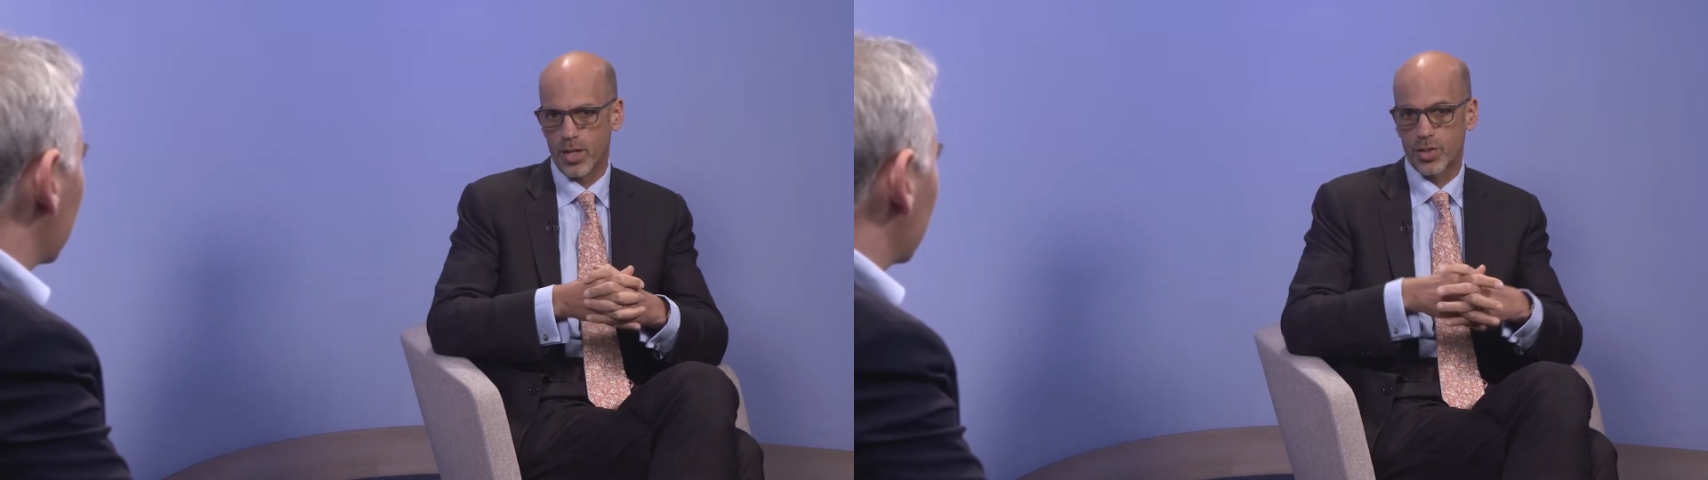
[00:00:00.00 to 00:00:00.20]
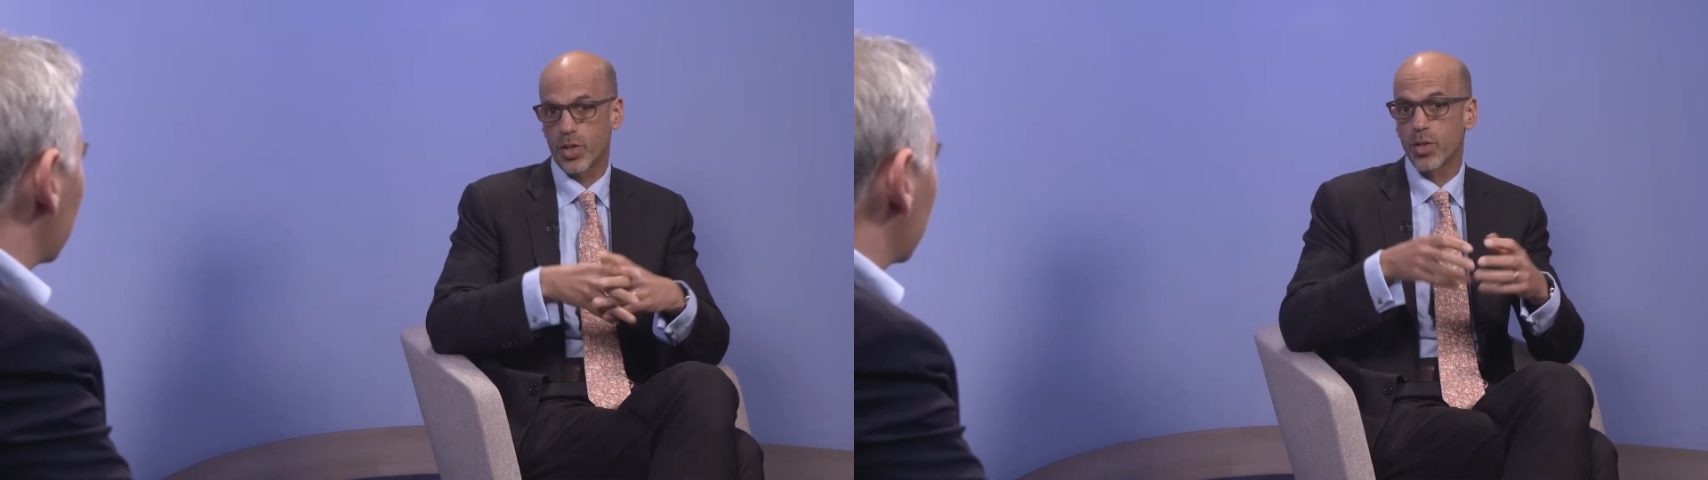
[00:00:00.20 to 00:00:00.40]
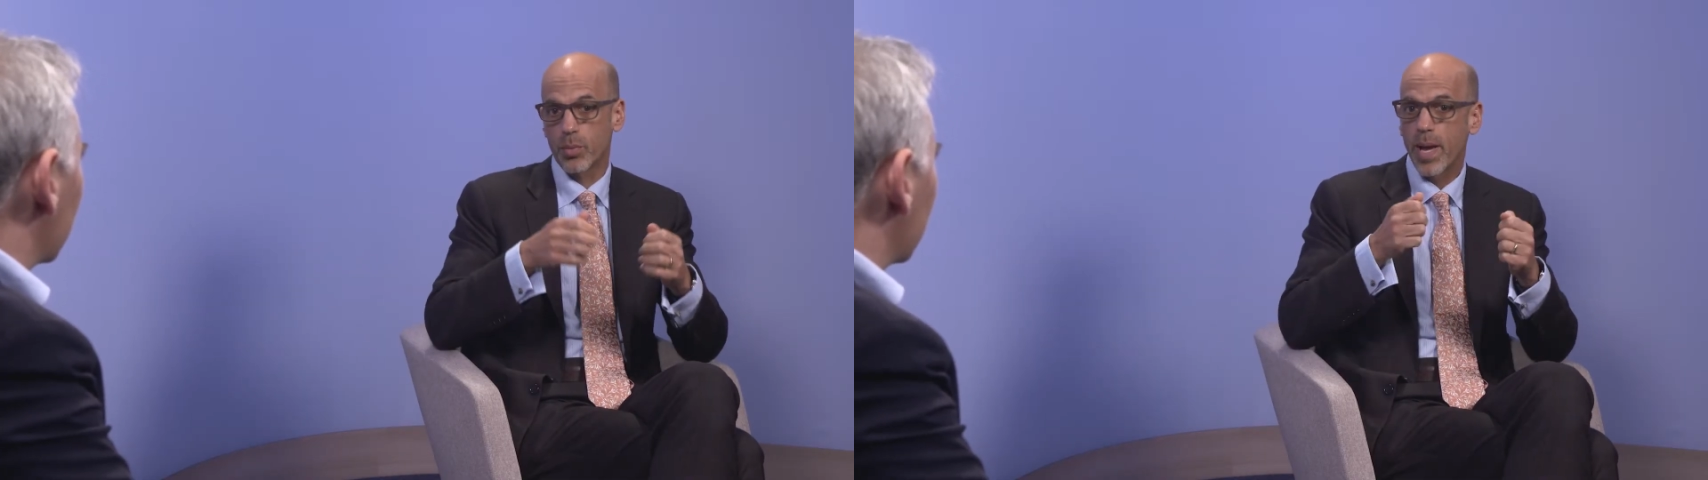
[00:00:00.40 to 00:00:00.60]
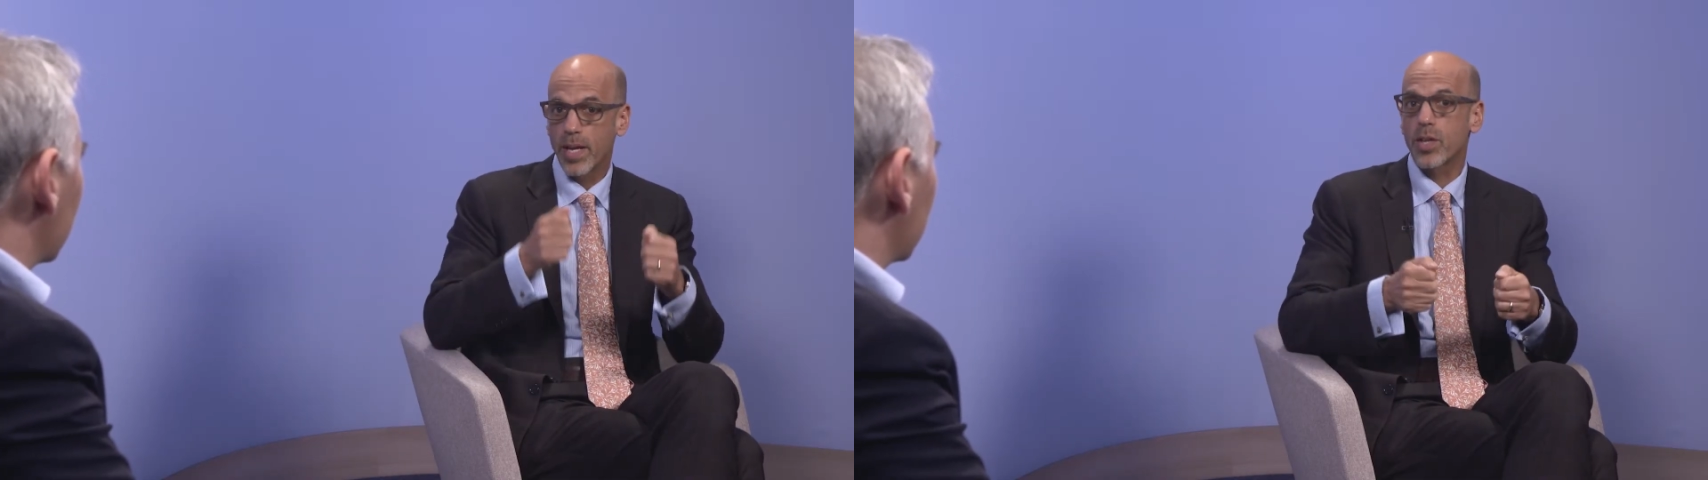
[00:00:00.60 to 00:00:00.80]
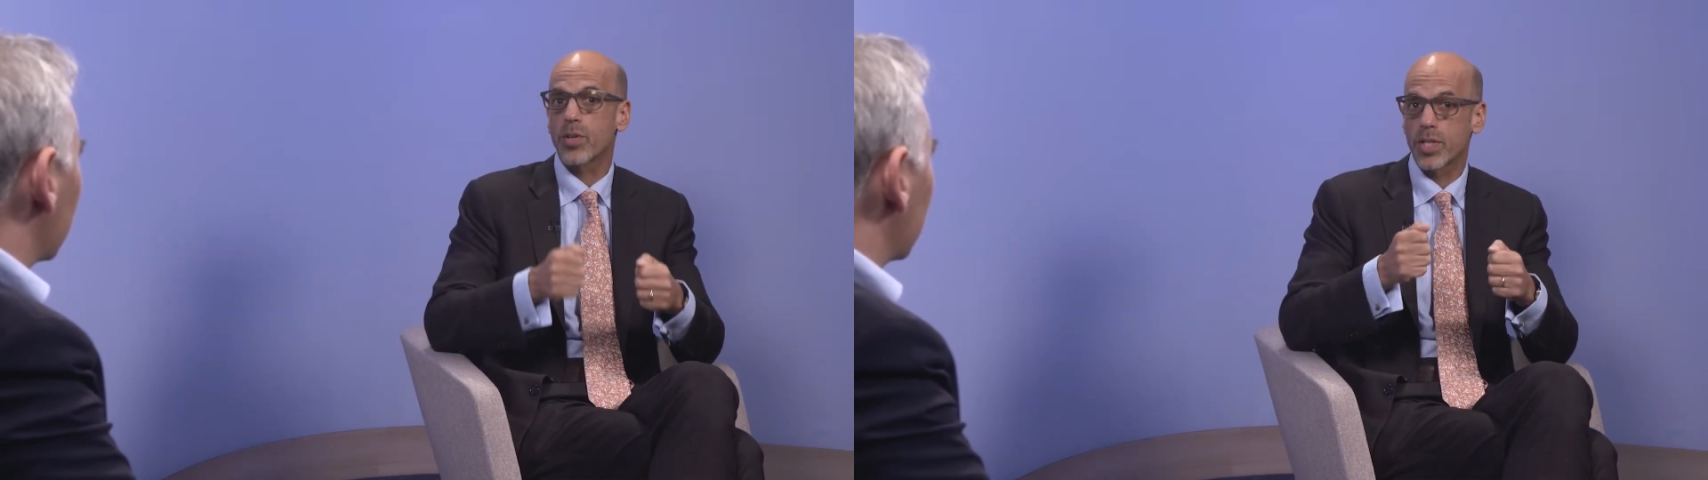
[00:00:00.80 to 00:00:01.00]
So you'll
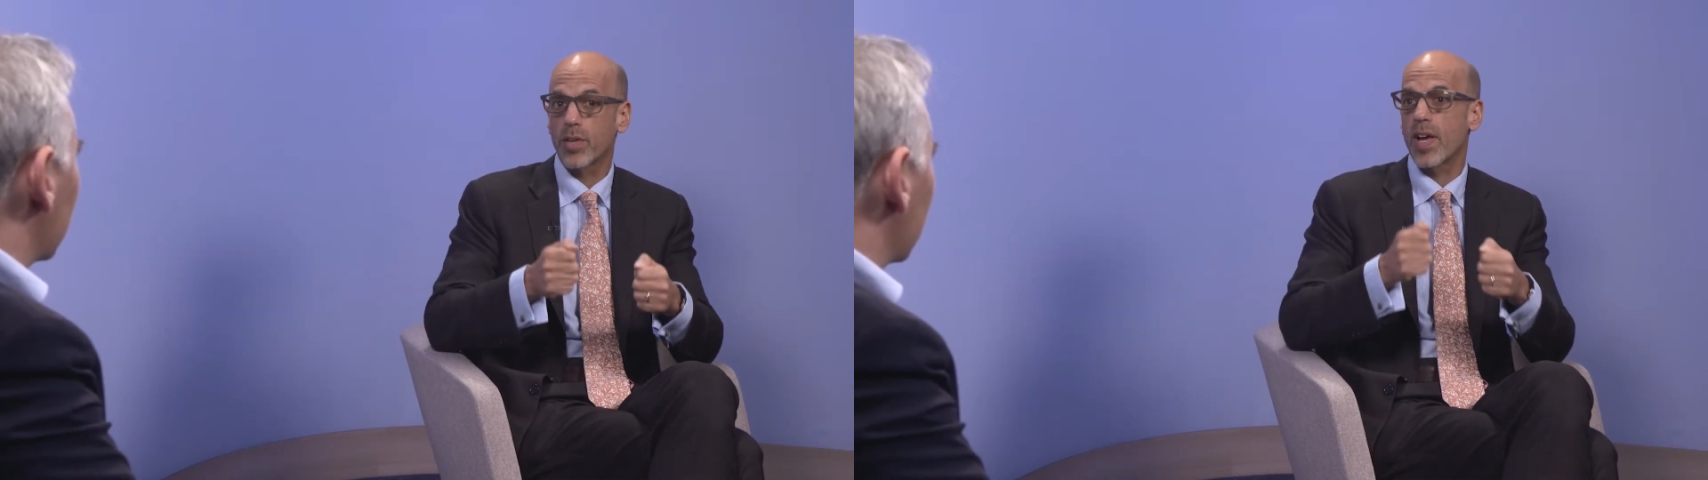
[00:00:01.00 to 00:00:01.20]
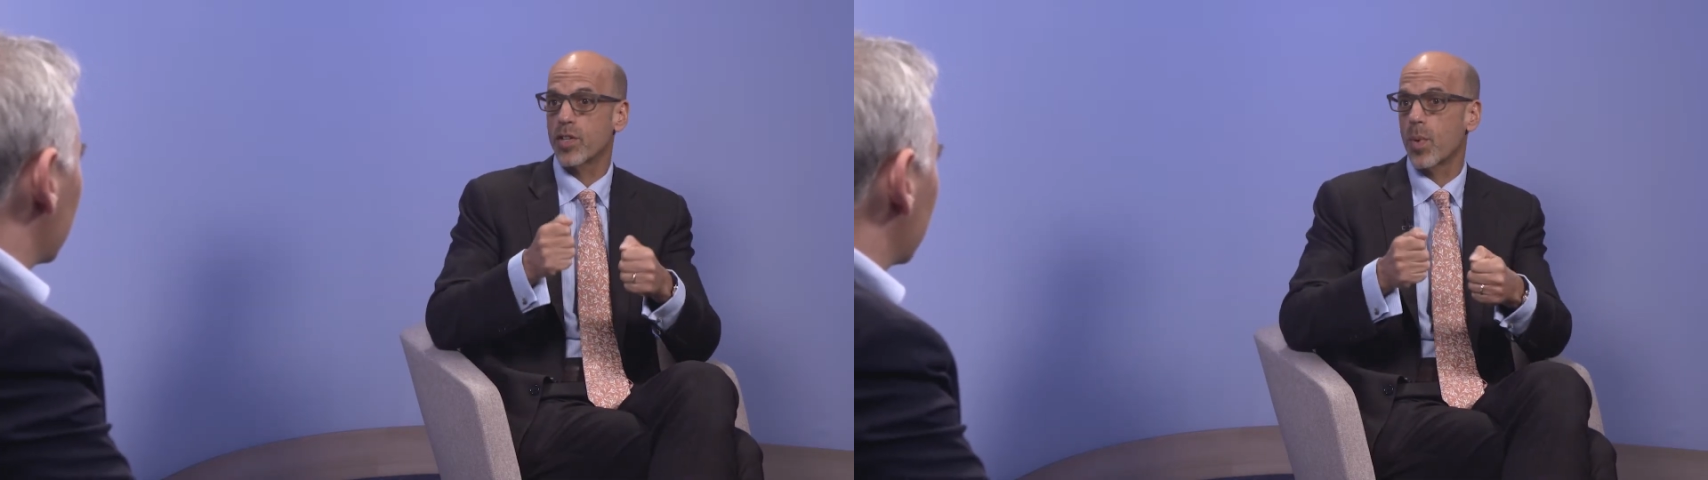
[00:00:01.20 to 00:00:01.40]
make yourself as